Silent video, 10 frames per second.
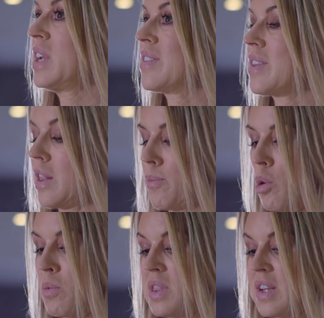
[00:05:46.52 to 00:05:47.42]
than inside the
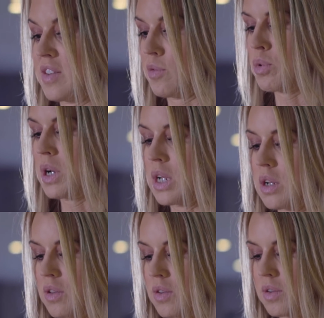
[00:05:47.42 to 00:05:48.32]
bowl, but this is
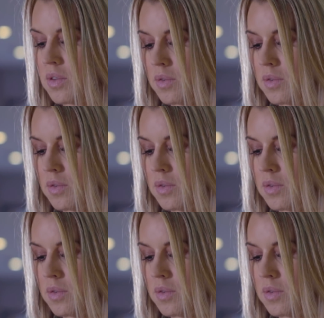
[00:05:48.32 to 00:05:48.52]
brilliant.